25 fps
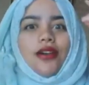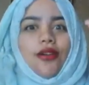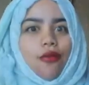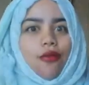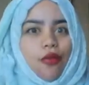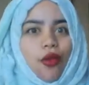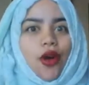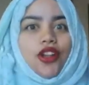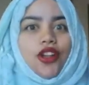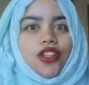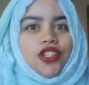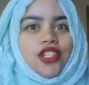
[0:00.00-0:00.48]

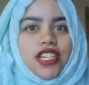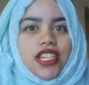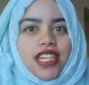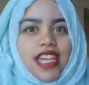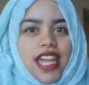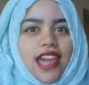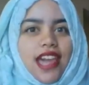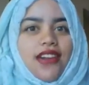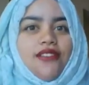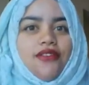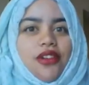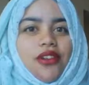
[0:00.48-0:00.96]
watching
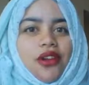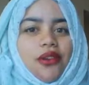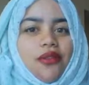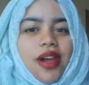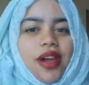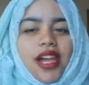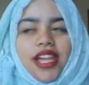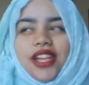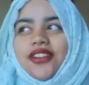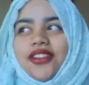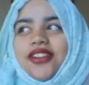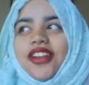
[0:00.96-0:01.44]

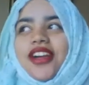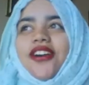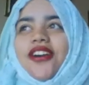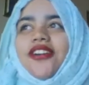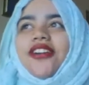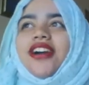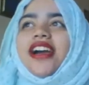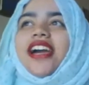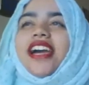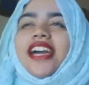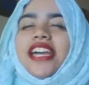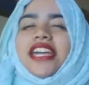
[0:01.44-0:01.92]
everywhere, you
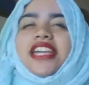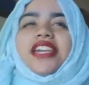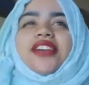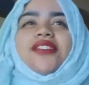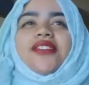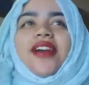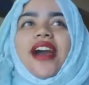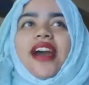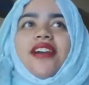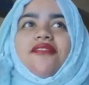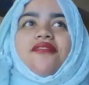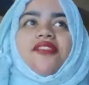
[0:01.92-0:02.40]
know.
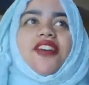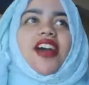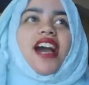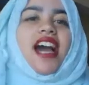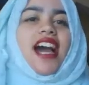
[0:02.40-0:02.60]
You have your